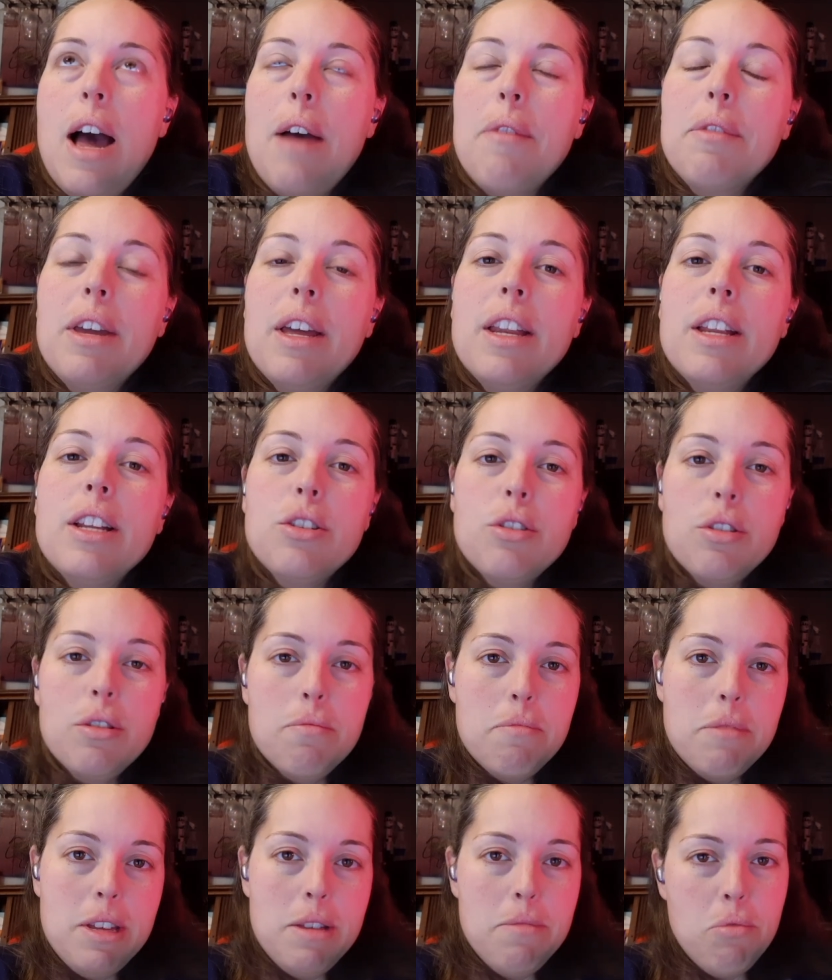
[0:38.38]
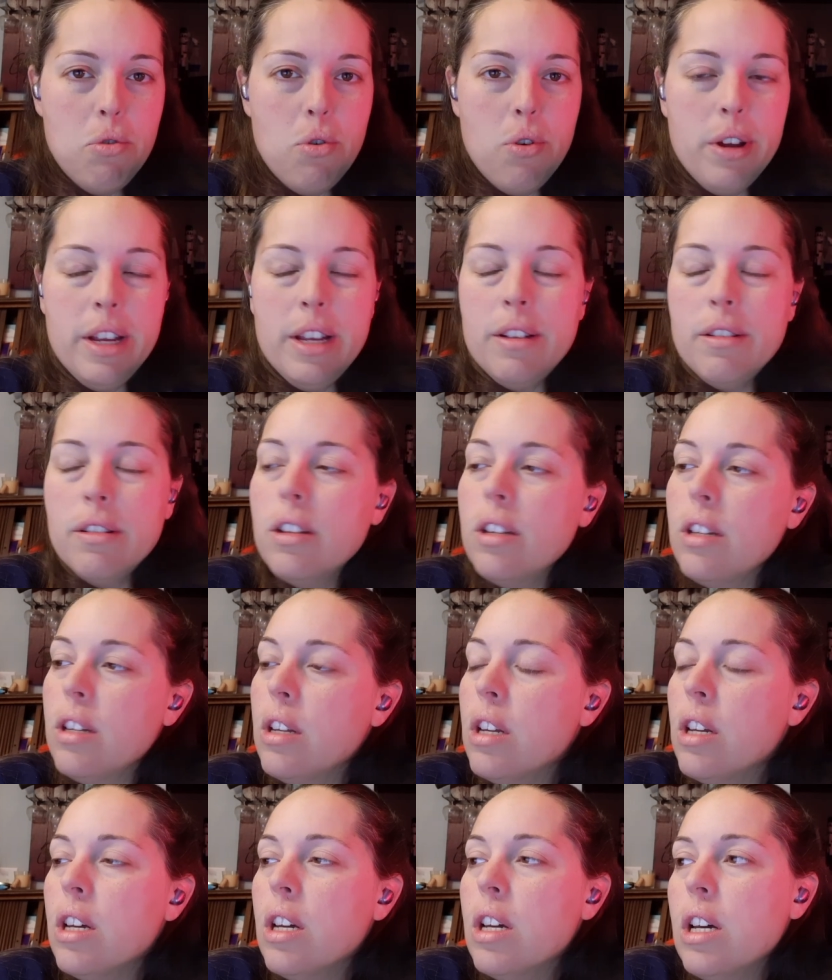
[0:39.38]
getting to the midpoint,
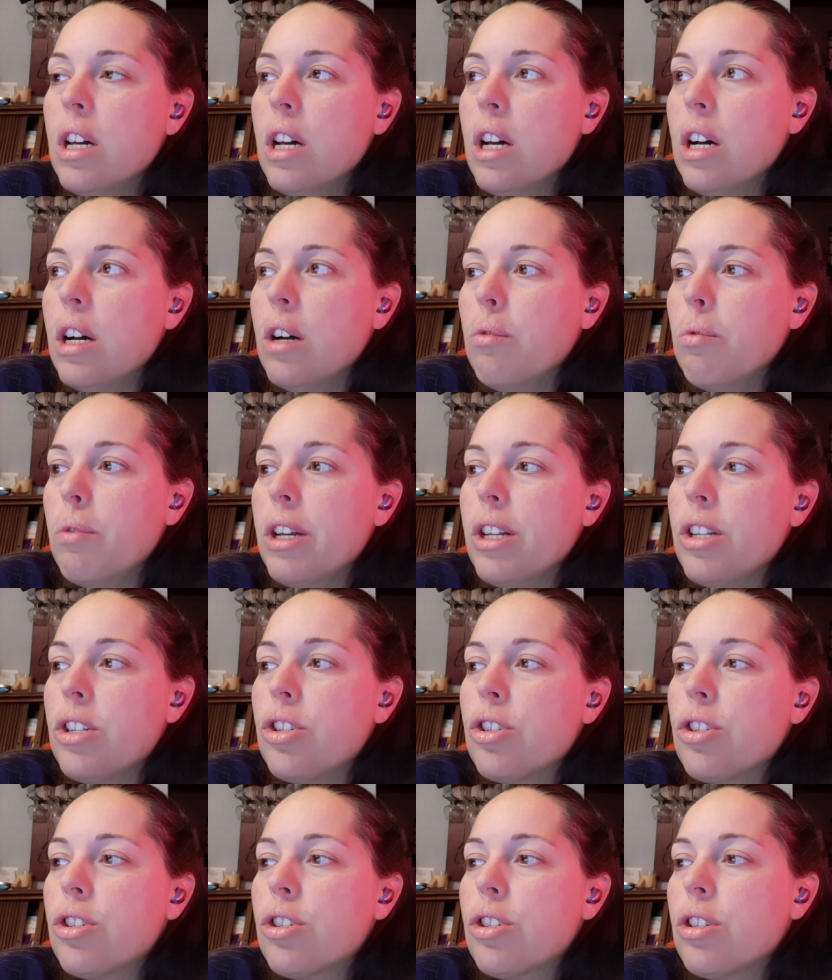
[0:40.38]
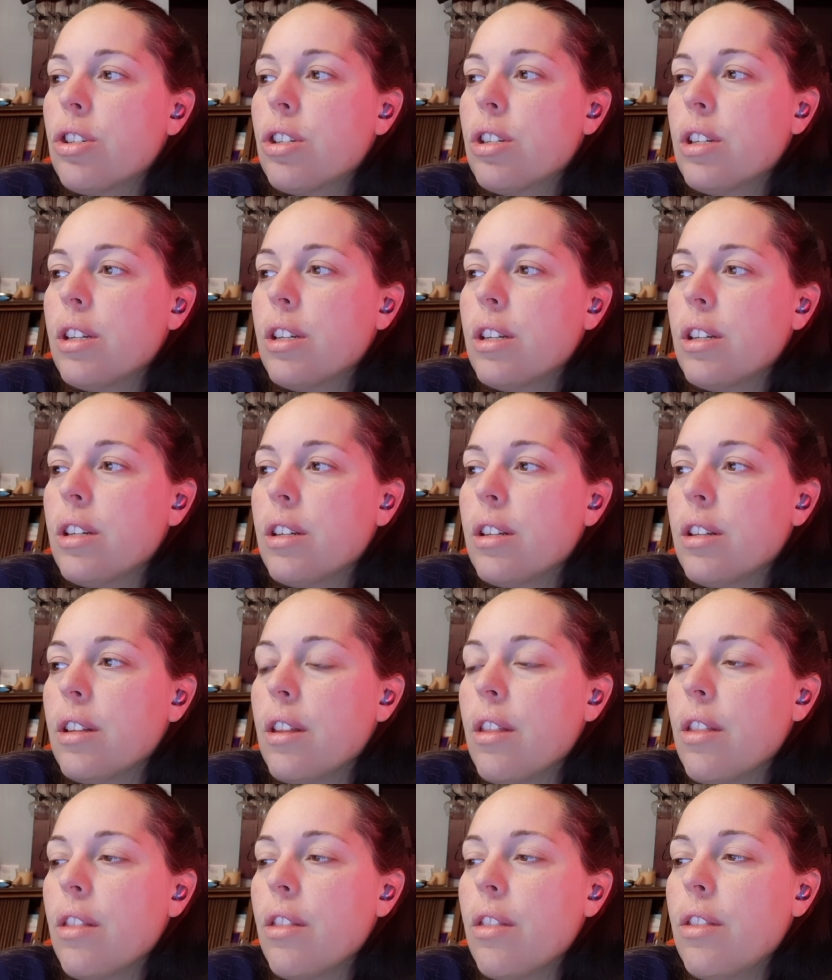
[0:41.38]
which
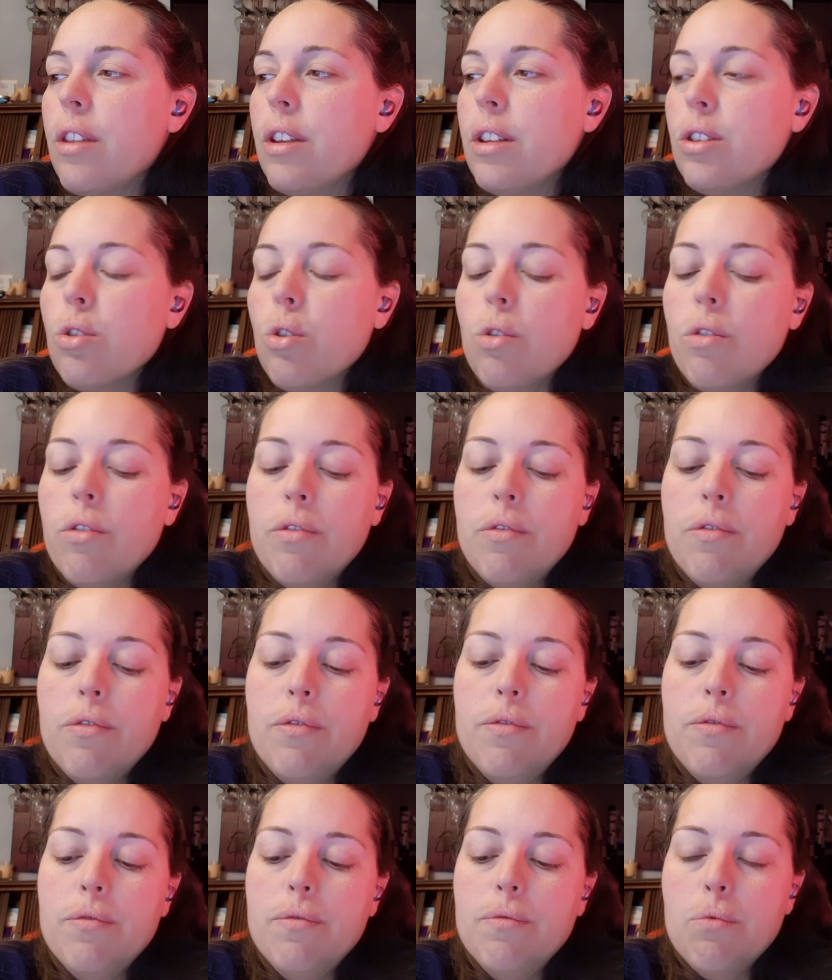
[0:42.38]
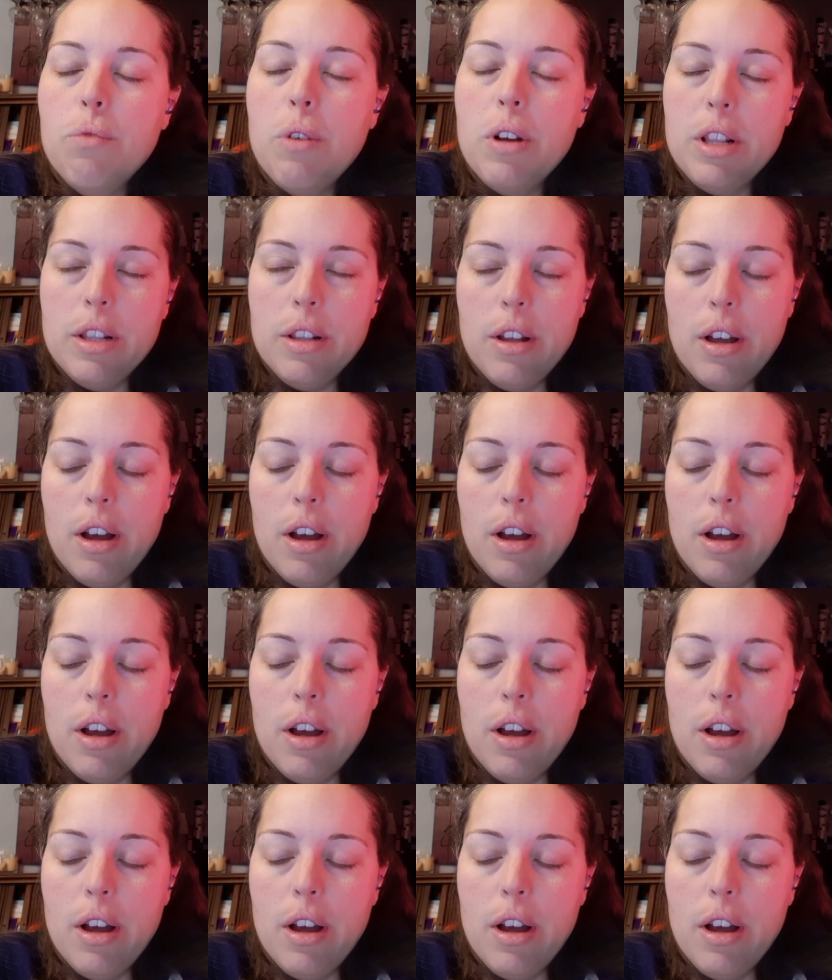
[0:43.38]
this whole what